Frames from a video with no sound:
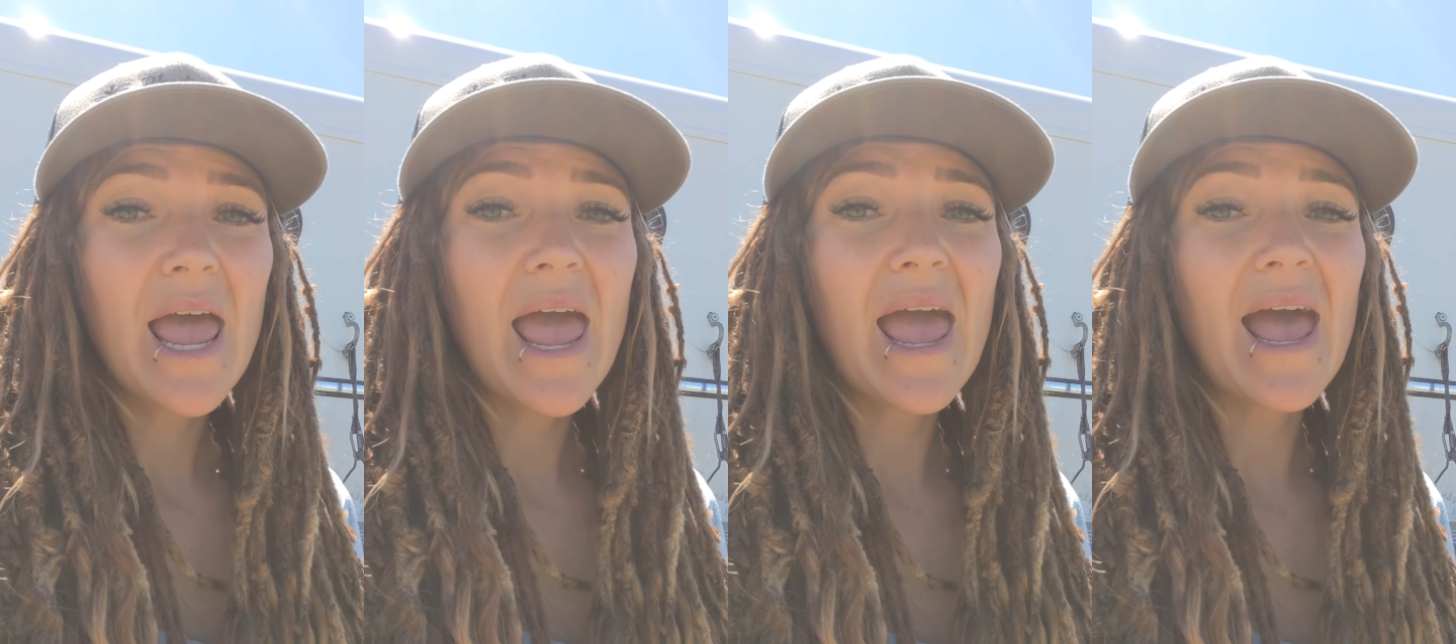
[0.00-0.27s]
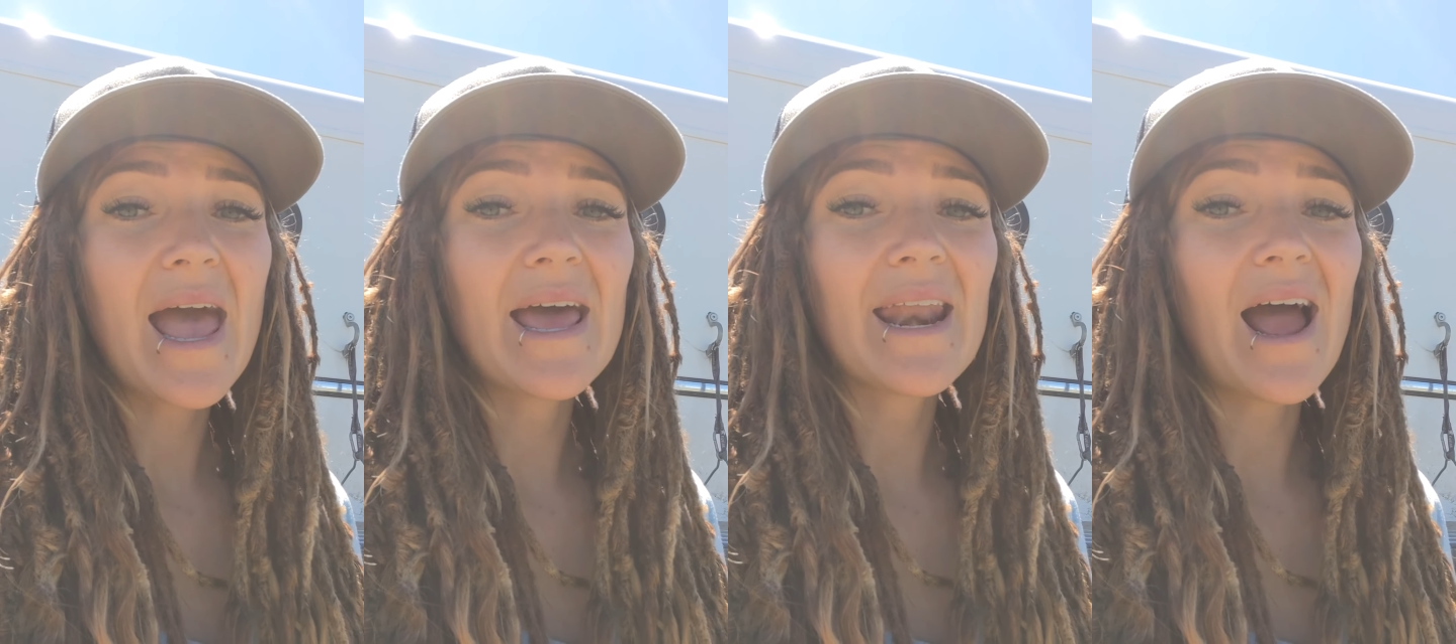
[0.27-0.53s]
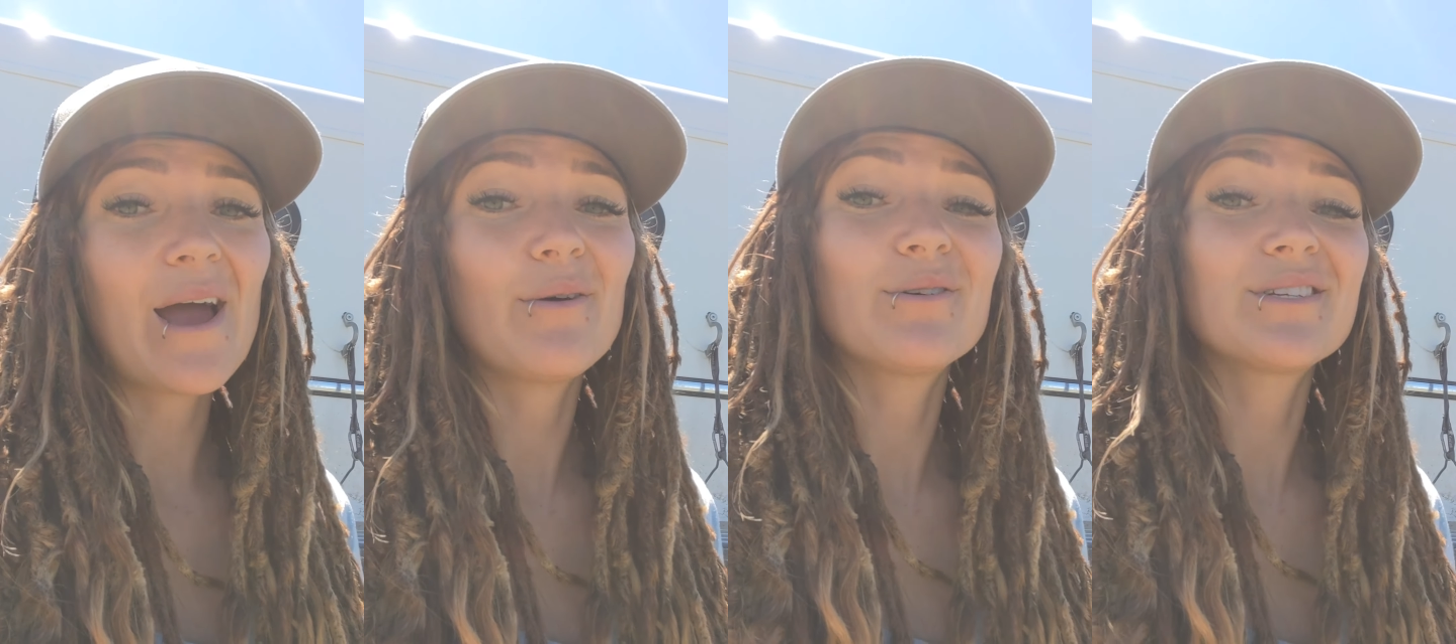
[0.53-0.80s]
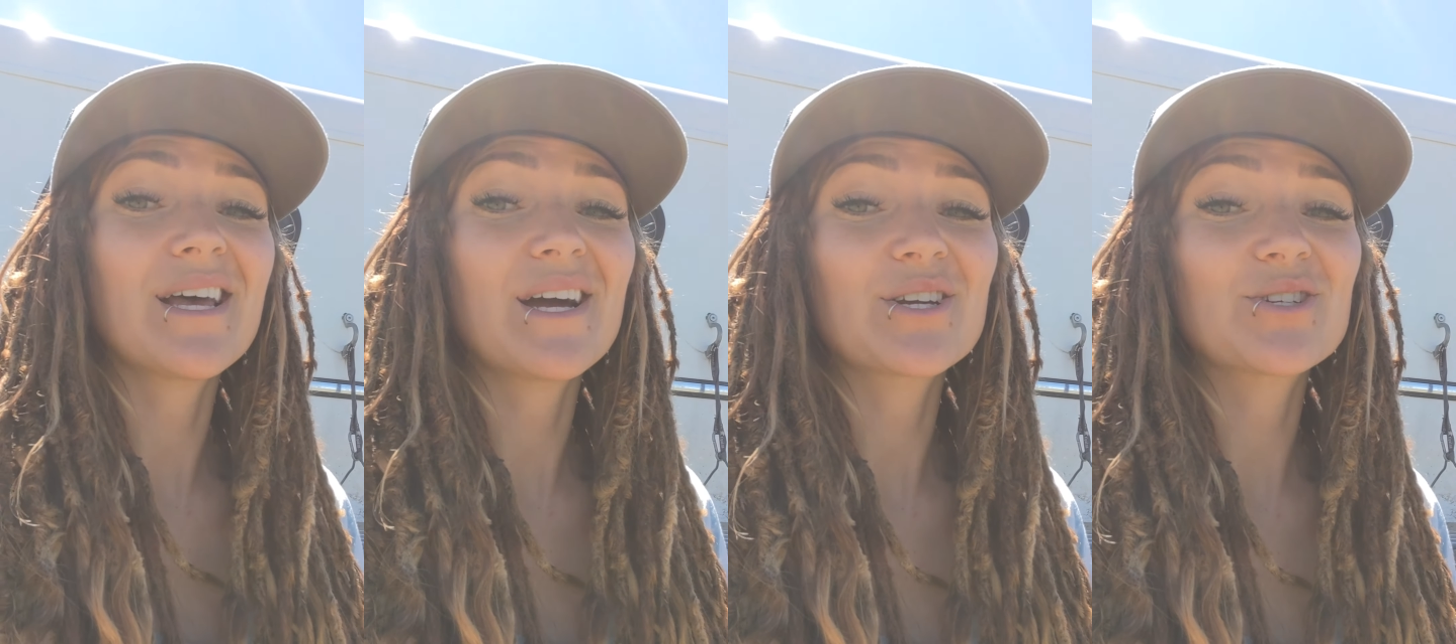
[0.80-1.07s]
and I
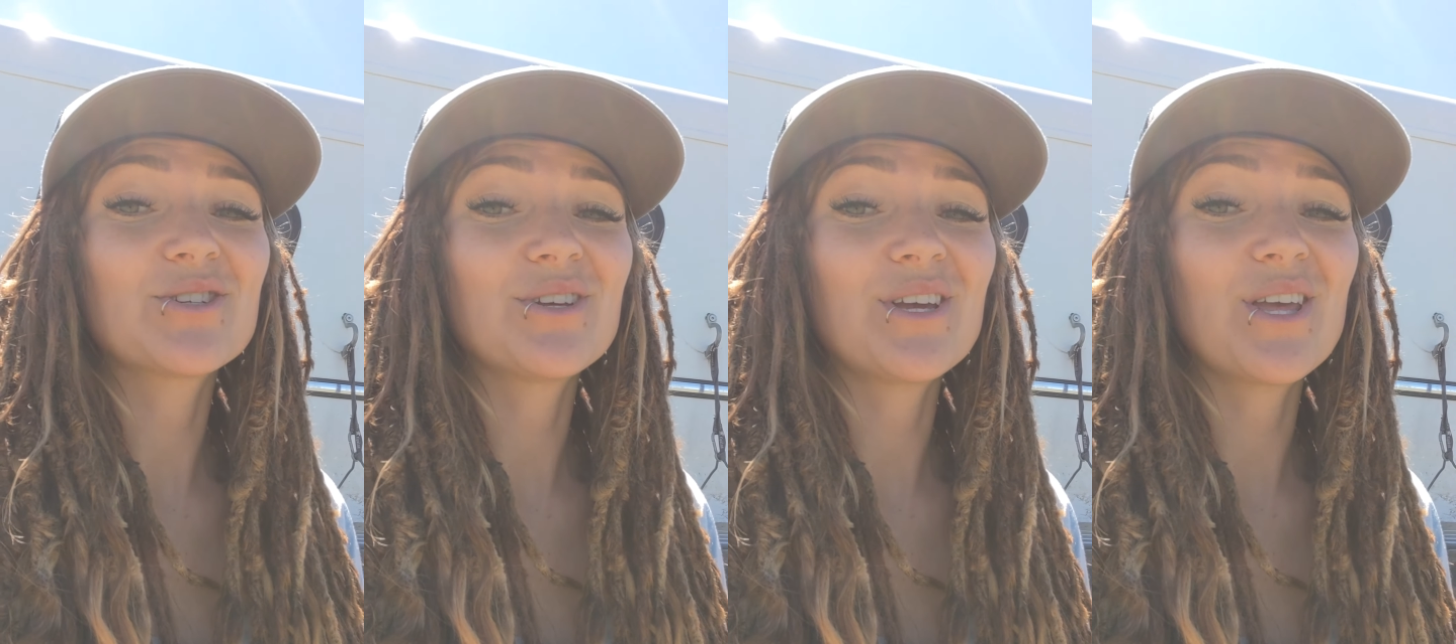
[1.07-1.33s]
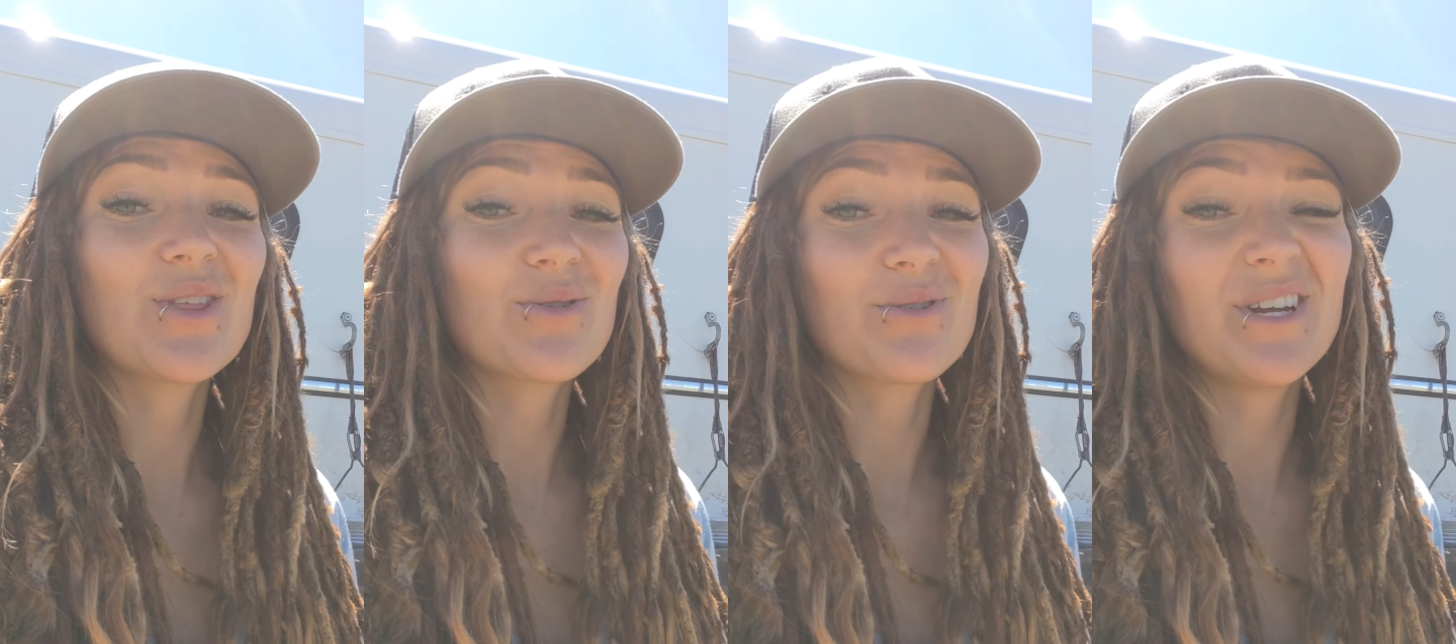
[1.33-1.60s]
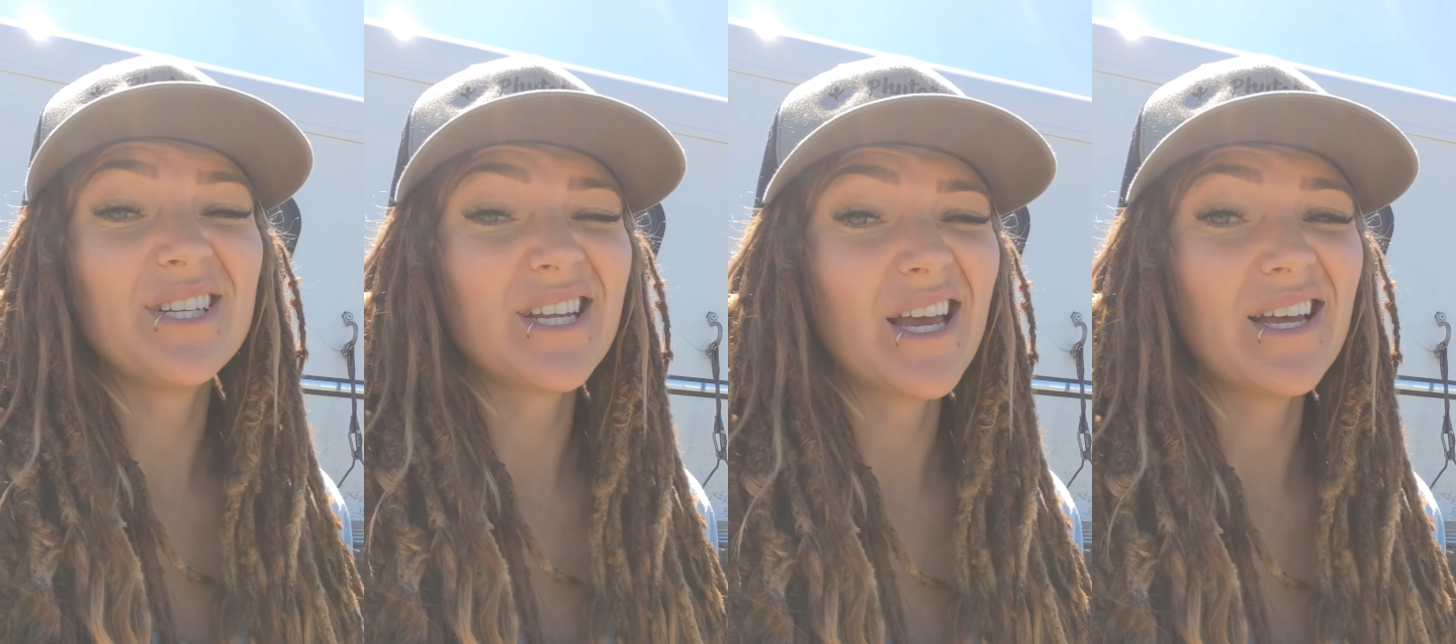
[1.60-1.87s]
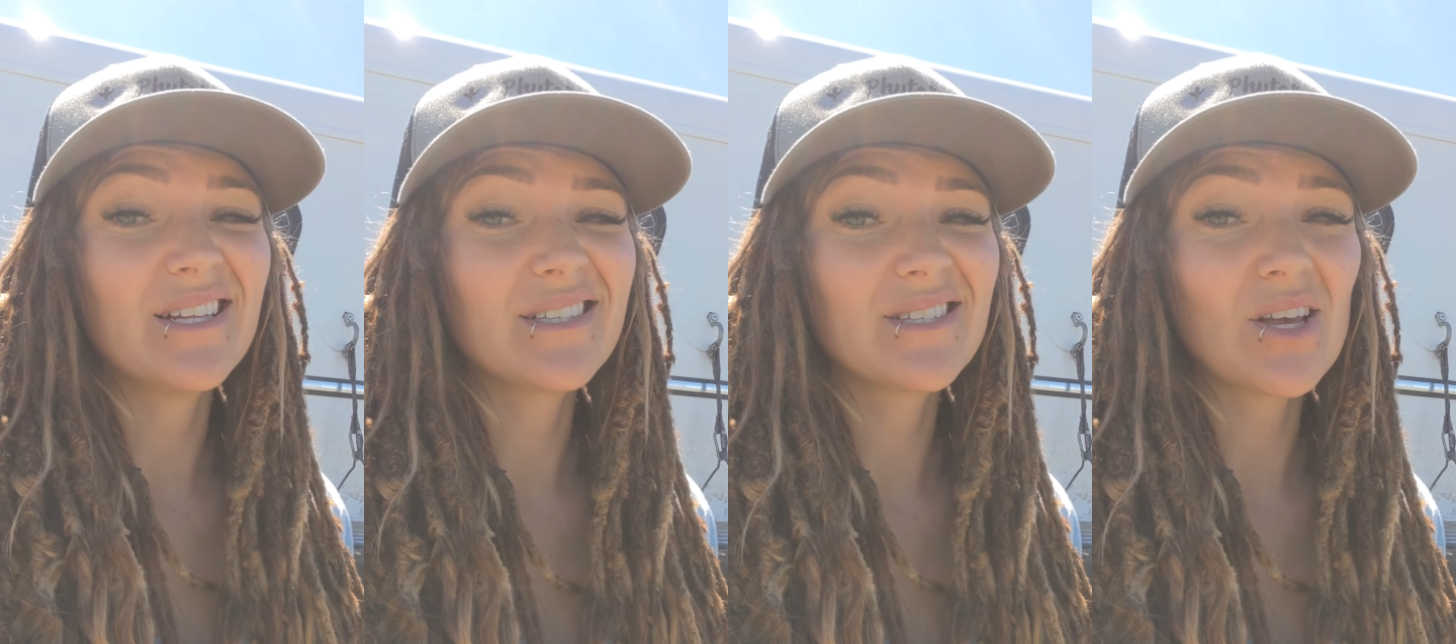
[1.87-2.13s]
was actually
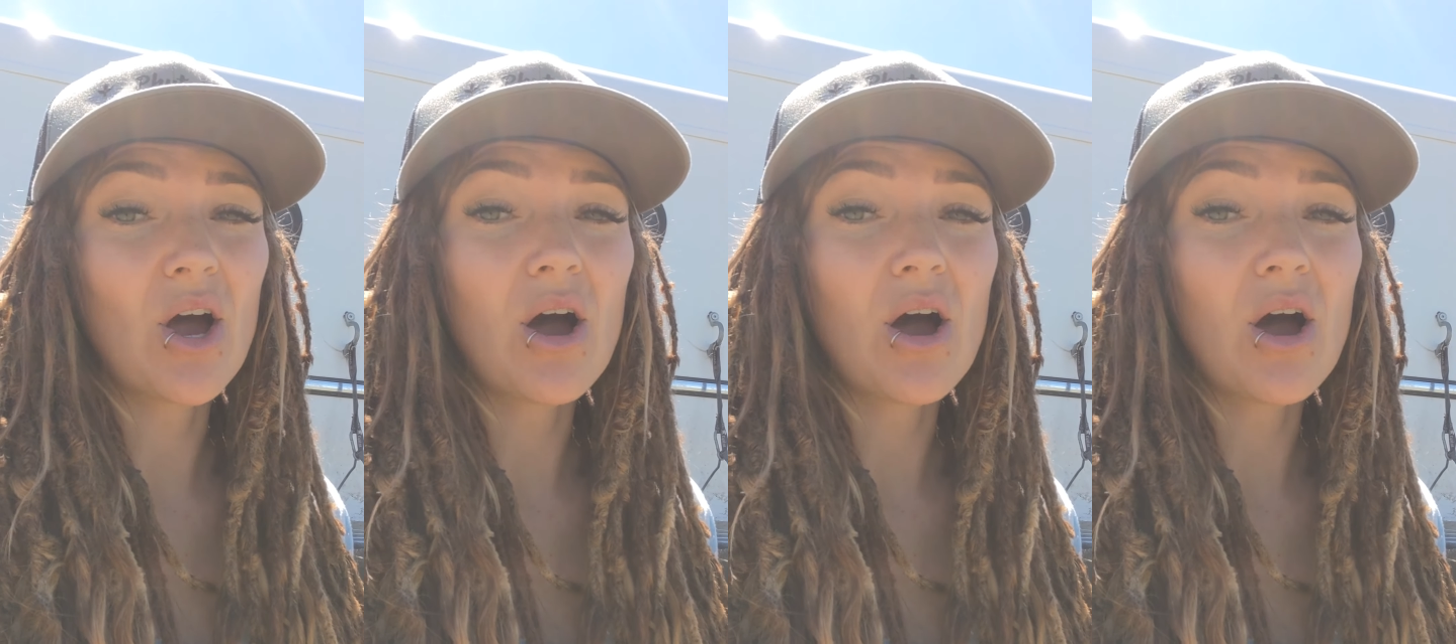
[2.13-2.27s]
3/10